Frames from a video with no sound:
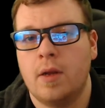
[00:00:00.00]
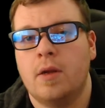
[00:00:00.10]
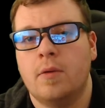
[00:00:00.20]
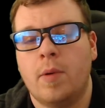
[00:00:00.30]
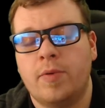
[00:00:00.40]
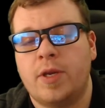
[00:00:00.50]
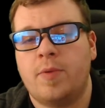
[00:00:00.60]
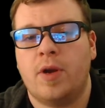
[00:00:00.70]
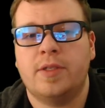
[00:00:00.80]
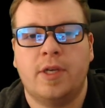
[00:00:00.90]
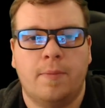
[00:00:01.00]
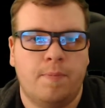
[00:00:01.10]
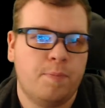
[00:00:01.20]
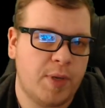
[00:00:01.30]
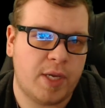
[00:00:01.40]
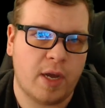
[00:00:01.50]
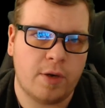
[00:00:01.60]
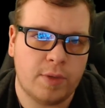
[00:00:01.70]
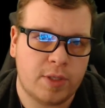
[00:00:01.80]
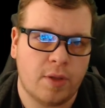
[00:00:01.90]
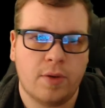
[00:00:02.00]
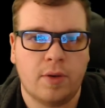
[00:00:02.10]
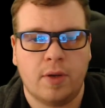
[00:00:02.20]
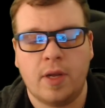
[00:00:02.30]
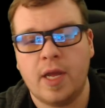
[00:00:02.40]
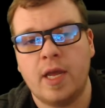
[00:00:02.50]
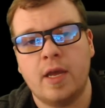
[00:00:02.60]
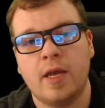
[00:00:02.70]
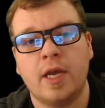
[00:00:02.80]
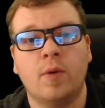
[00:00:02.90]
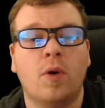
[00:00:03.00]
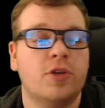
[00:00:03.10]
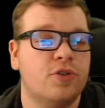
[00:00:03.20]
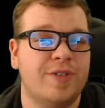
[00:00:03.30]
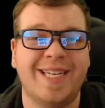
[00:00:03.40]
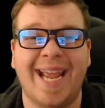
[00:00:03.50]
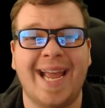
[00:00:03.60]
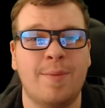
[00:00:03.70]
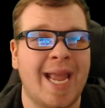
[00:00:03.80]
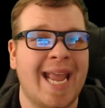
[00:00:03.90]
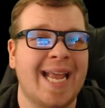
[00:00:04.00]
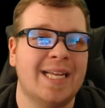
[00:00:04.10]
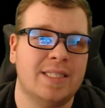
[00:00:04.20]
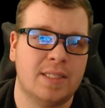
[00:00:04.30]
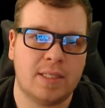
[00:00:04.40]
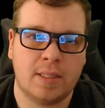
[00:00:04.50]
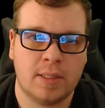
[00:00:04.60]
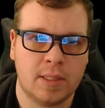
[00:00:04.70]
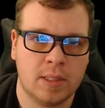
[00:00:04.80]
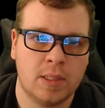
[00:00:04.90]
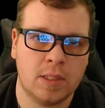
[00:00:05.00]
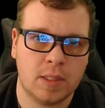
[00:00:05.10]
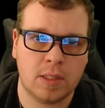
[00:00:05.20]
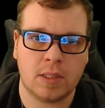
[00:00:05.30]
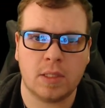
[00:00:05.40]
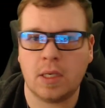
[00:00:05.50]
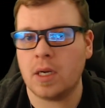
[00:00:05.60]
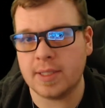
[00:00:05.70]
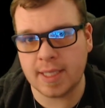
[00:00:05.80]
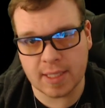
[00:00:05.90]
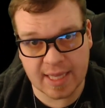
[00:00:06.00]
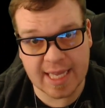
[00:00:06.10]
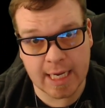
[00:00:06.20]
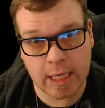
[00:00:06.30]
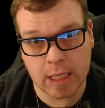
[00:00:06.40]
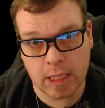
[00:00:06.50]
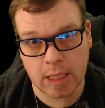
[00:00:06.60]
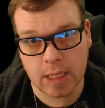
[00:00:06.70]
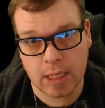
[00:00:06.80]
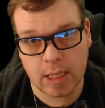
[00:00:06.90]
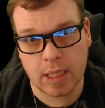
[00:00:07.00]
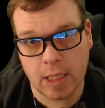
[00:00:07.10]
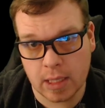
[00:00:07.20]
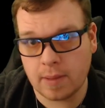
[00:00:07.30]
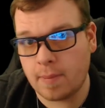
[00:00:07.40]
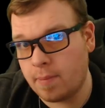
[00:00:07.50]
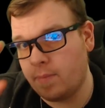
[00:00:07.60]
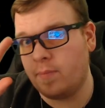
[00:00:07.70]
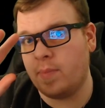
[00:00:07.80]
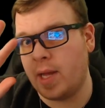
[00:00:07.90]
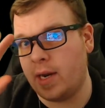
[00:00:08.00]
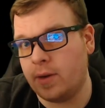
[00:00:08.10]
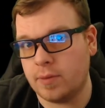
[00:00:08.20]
Remember, keep your heads up, be kind to each other, and wash your damn hands, because that's a thing. Bye now.